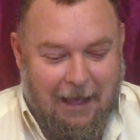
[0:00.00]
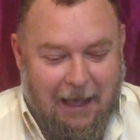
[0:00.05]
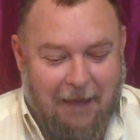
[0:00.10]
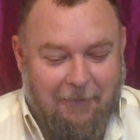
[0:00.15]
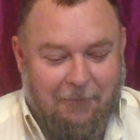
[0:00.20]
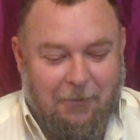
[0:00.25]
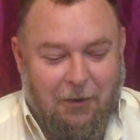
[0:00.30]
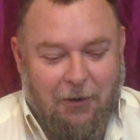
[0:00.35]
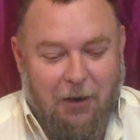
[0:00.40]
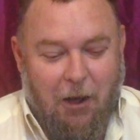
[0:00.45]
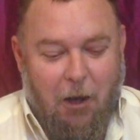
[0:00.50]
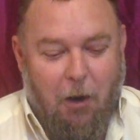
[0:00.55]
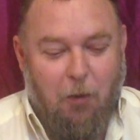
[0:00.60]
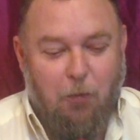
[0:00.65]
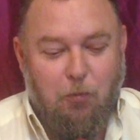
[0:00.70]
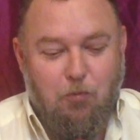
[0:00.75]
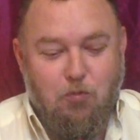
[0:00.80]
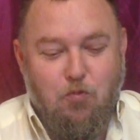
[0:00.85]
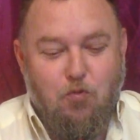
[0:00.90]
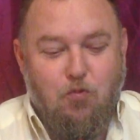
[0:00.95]
I've got a
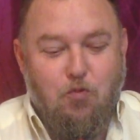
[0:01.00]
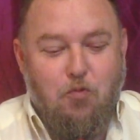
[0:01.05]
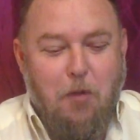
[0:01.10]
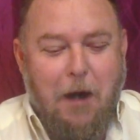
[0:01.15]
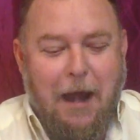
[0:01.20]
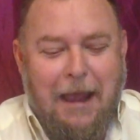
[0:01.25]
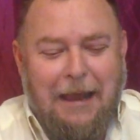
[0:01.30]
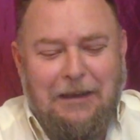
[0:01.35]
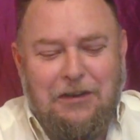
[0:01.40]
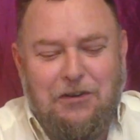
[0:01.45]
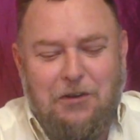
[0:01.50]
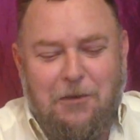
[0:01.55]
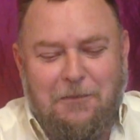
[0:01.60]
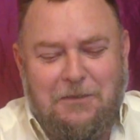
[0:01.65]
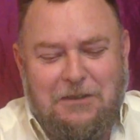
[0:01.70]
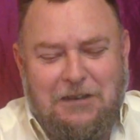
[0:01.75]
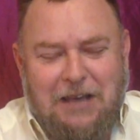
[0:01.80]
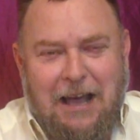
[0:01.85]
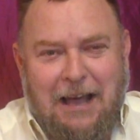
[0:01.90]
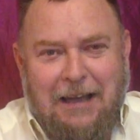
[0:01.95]
whole range
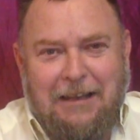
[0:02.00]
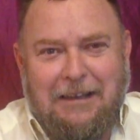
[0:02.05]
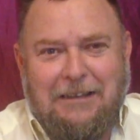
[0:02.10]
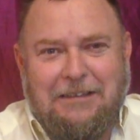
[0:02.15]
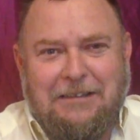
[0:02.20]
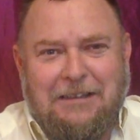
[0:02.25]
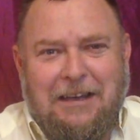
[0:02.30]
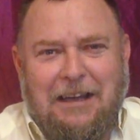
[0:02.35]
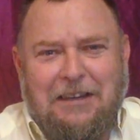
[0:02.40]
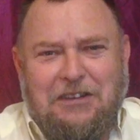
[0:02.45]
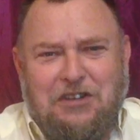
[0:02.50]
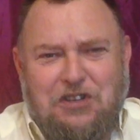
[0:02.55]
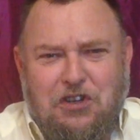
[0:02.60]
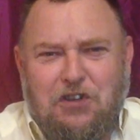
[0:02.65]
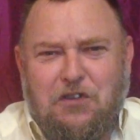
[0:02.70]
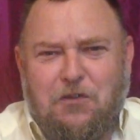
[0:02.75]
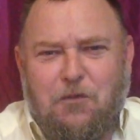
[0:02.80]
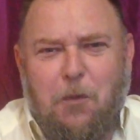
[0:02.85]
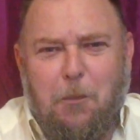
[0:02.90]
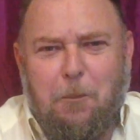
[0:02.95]
of tiger's eyes
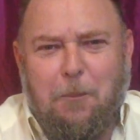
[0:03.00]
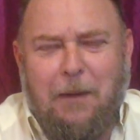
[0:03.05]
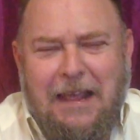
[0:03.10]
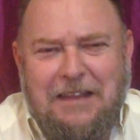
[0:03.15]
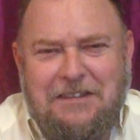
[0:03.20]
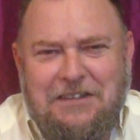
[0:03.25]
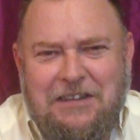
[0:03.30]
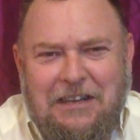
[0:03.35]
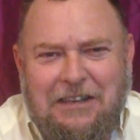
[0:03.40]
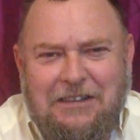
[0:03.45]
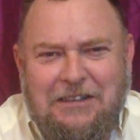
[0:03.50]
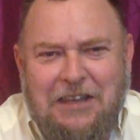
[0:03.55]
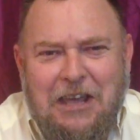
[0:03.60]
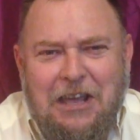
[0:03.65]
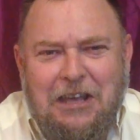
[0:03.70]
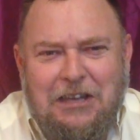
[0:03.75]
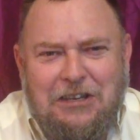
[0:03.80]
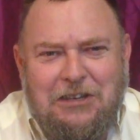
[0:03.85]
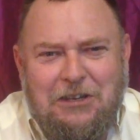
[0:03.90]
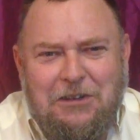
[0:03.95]
just for blessings,
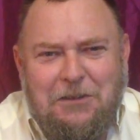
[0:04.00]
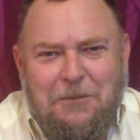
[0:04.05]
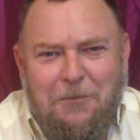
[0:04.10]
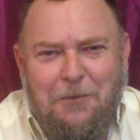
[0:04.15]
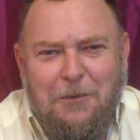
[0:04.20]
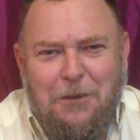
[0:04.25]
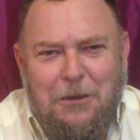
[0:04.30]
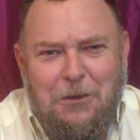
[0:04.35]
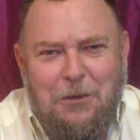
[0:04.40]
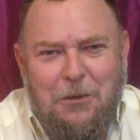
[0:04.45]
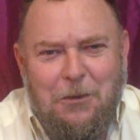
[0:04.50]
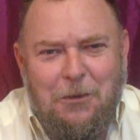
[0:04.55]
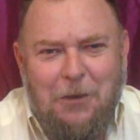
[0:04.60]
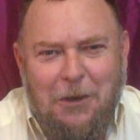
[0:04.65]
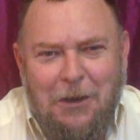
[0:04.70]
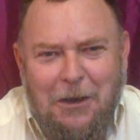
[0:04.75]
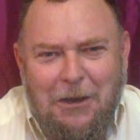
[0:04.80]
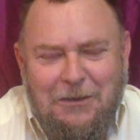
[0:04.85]
just for you.